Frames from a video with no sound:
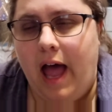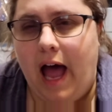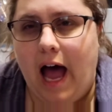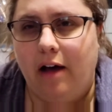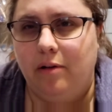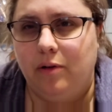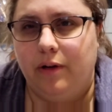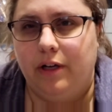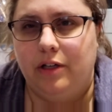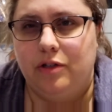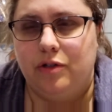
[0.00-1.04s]
how I'm
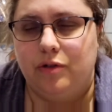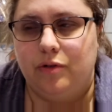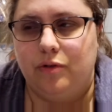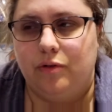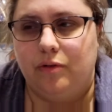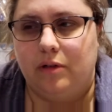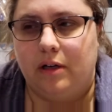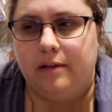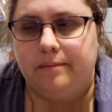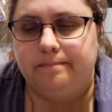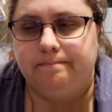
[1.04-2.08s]
going to
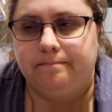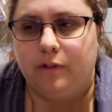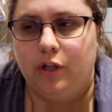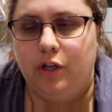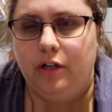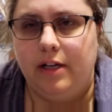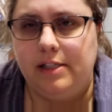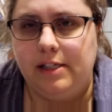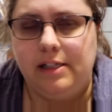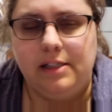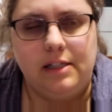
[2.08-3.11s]
utilize
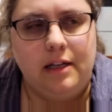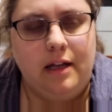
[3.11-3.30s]
these.